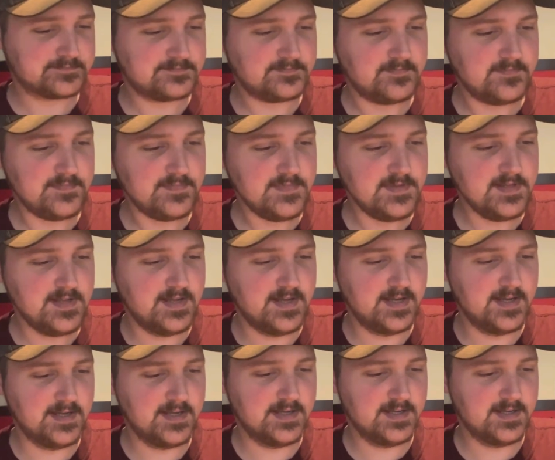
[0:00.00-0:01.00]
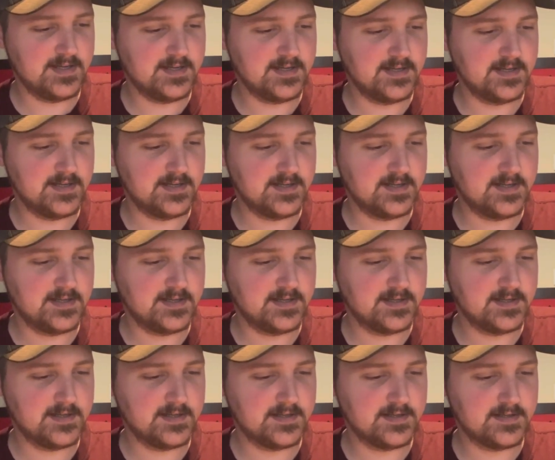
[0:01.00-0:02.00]

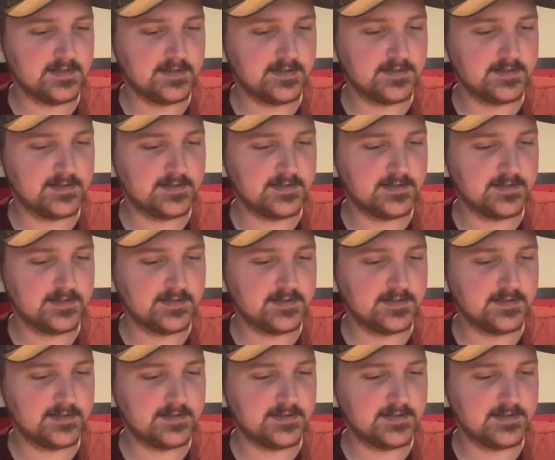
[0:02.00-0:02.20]
[no speech]